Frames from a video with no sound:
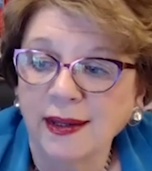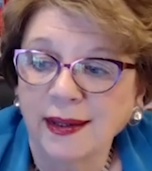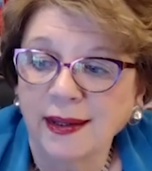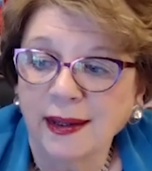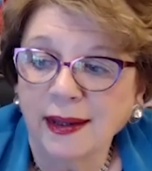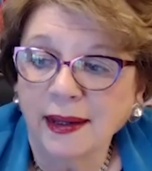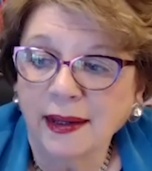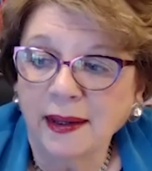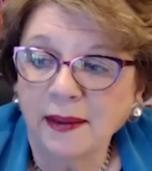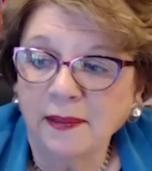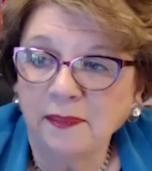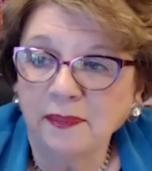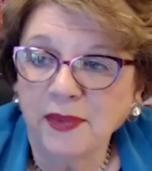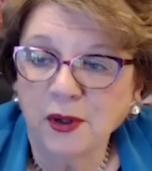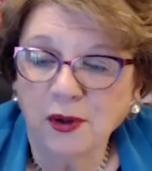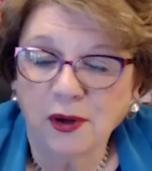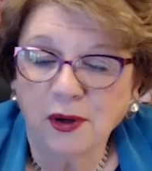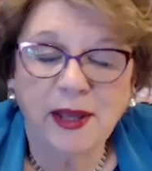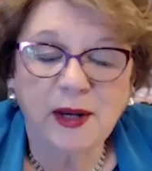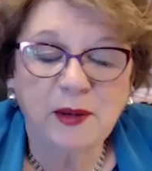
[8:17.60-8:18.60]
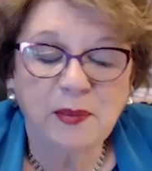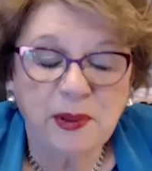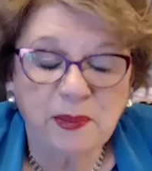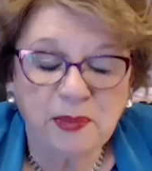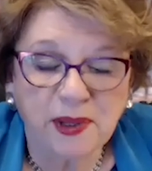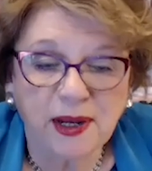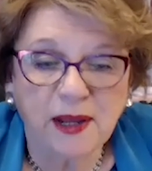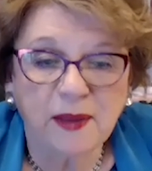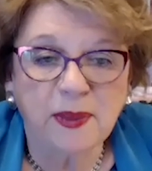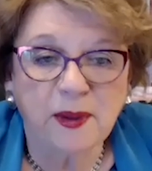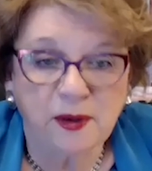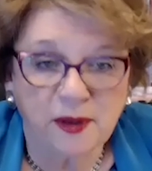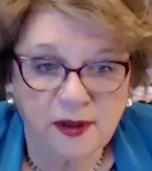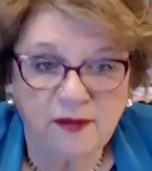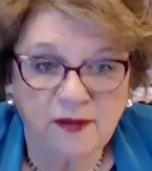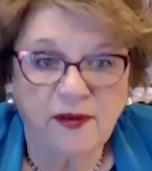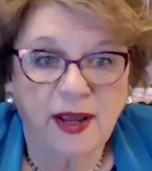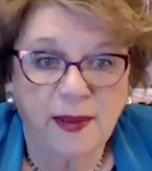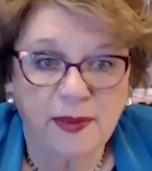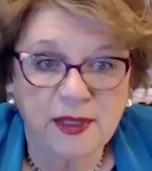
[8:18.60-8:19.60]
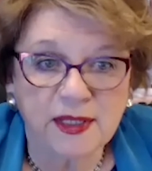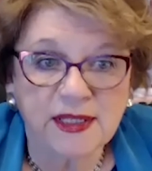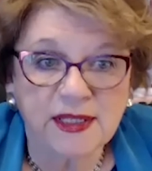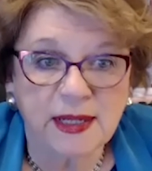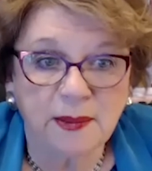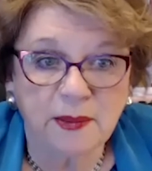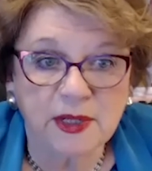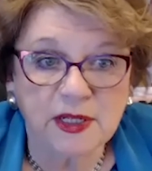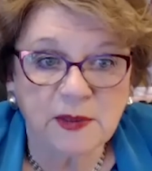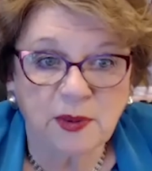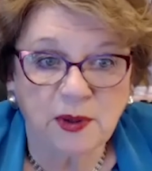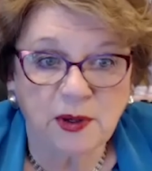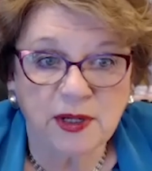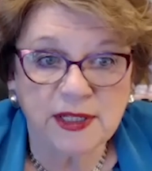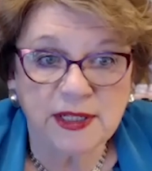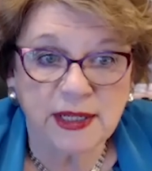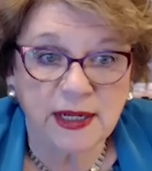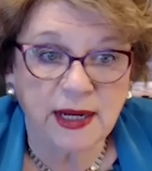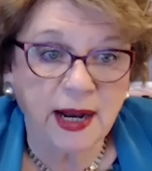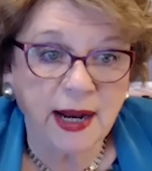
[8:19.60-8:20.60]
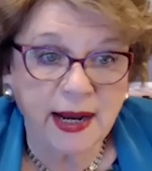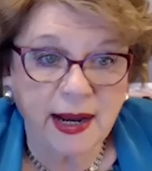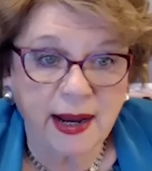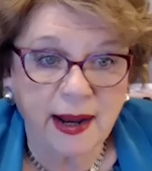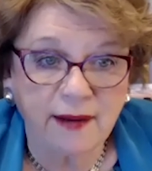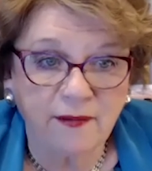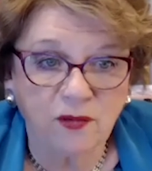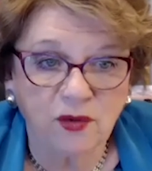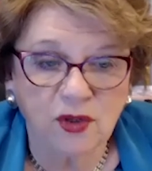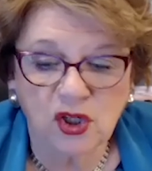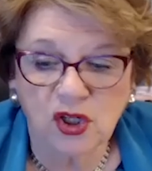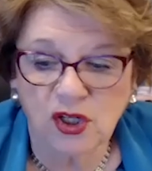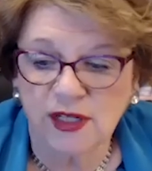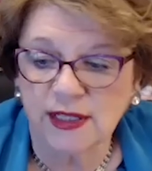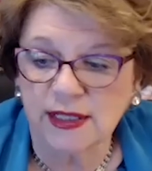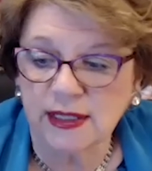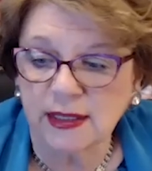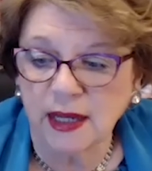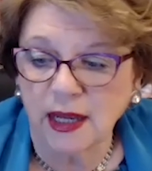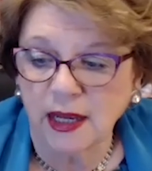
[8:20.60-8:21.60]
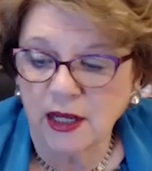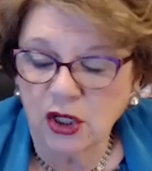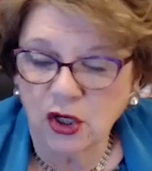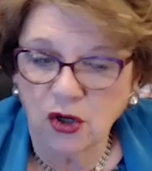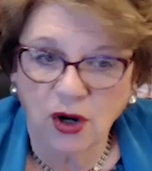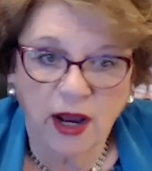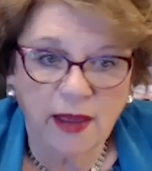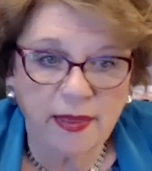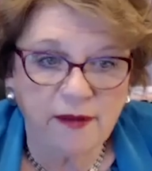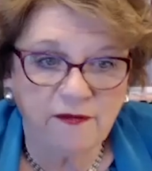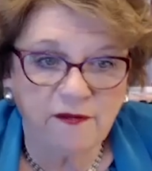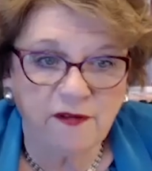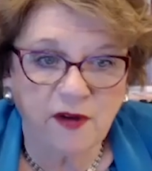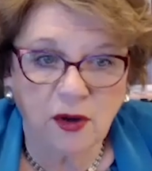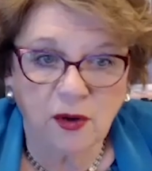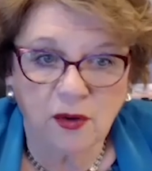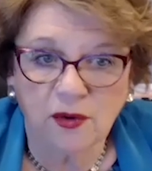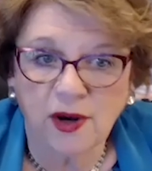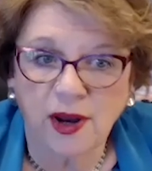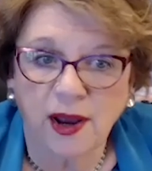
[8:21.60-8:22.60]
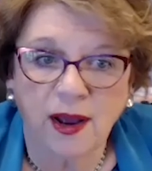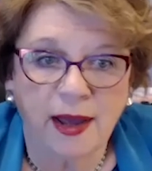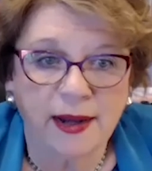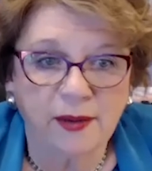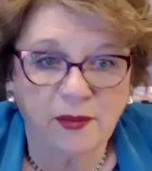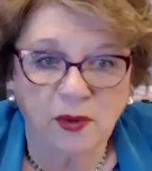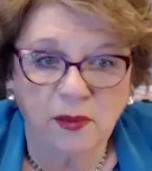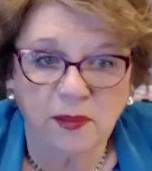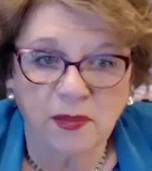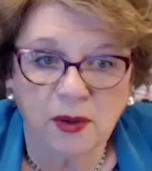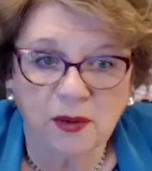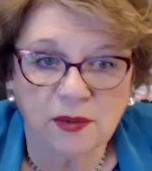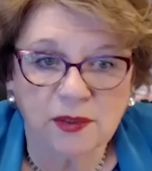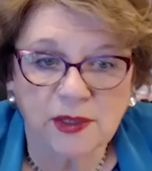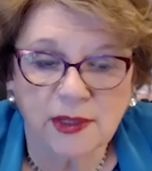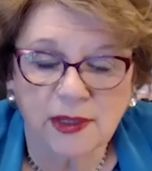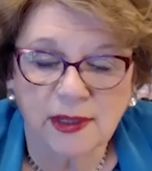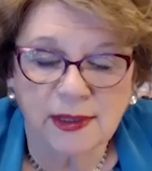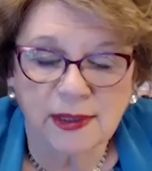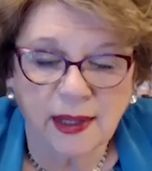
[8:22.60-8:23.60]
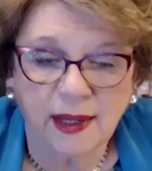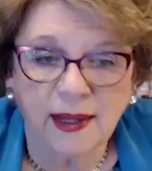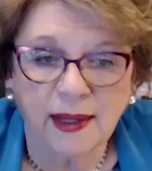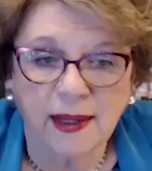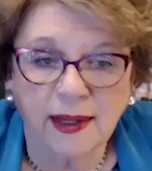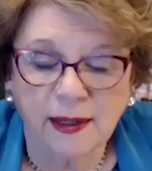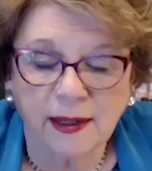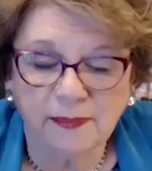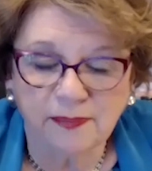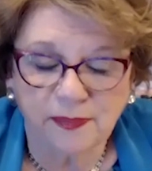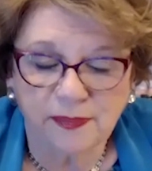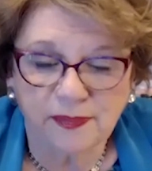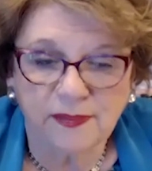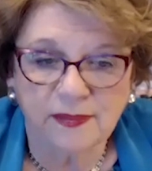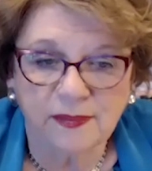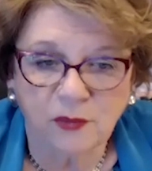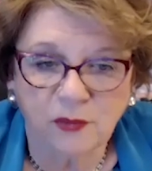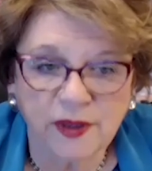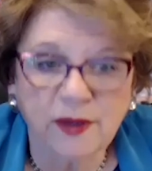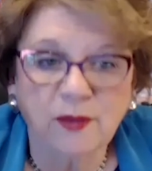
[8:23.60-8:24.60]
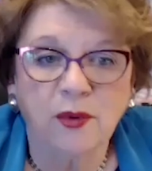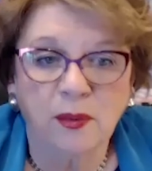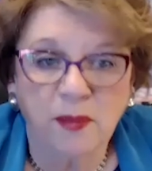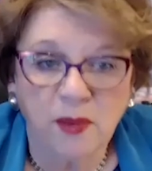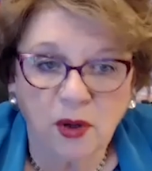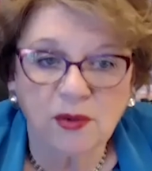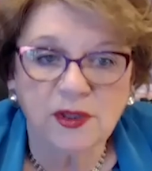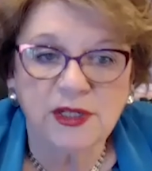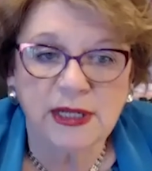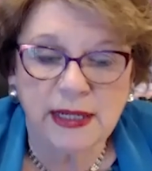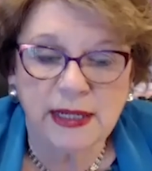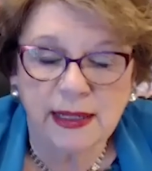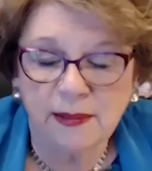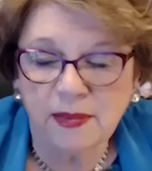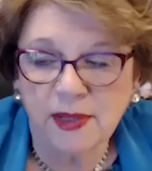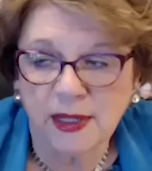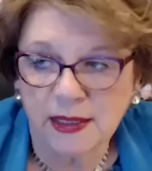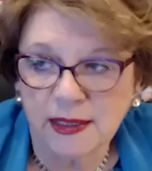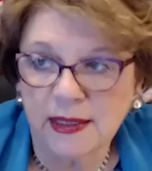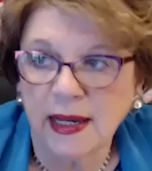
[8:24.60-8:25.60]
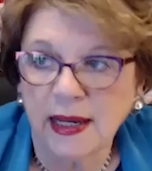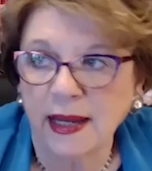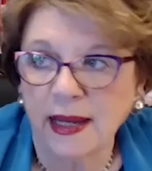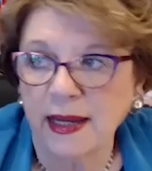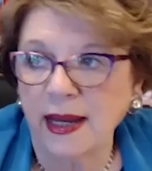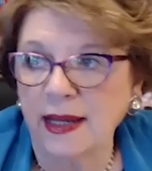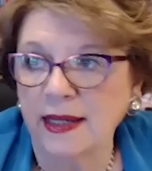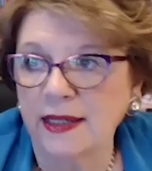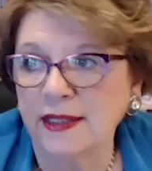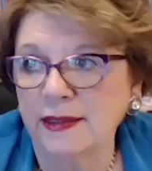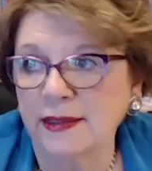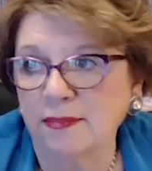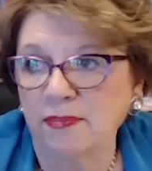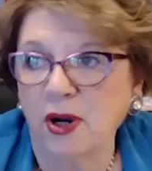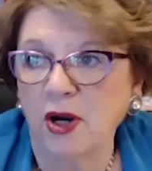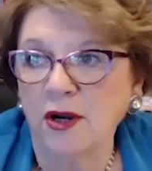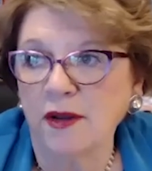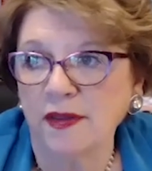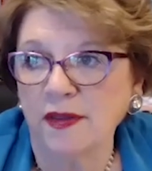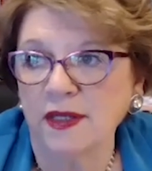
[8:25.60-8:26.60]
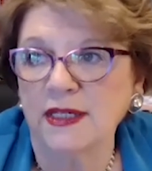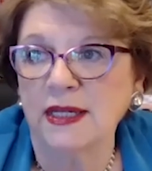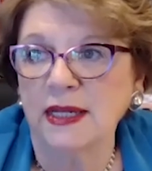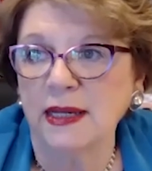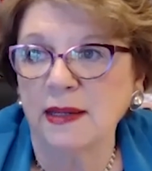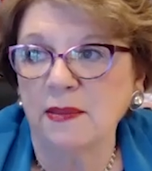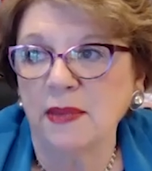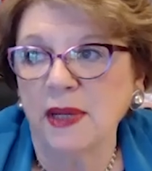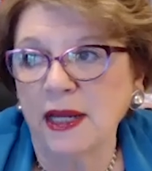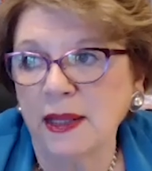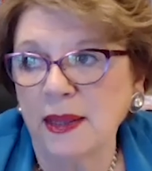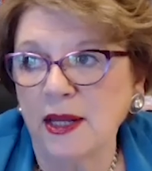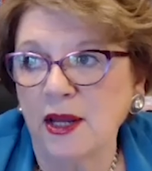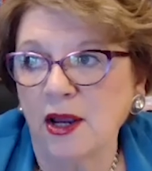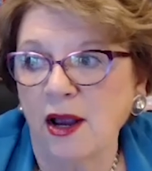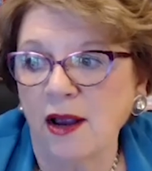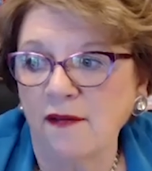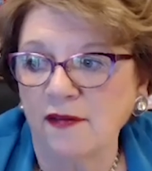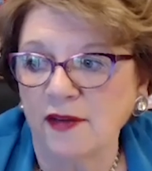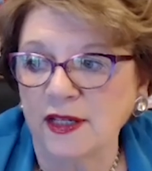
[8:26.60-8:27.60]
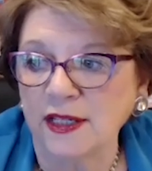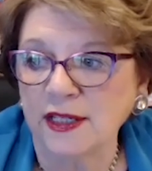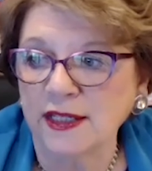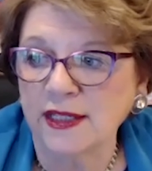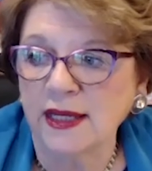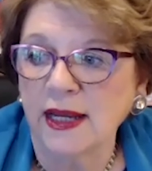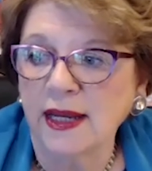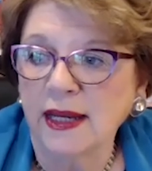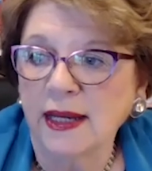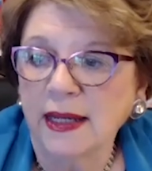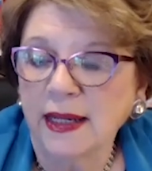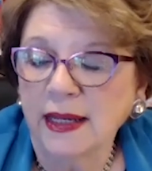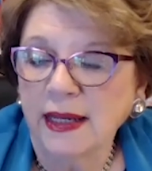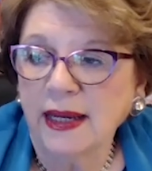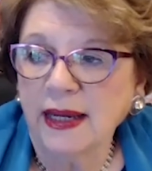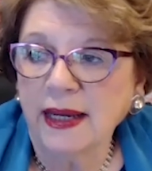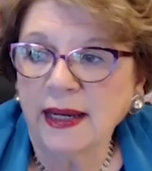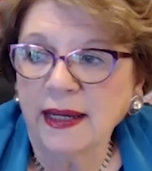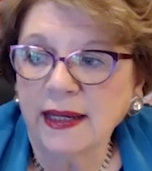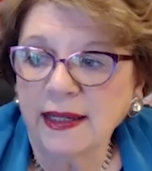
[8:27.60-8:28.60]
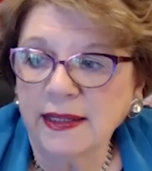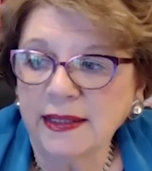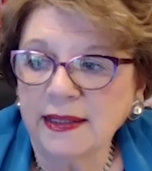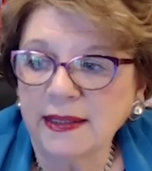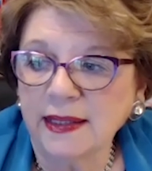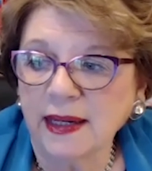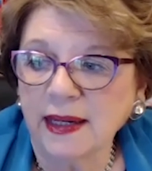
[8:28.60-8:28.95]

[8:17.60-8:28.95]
there are a lot of people out there that have had the same experience that I have, which is you're on the phone on a remote uh, with a remote team that and has part of the team in the office, and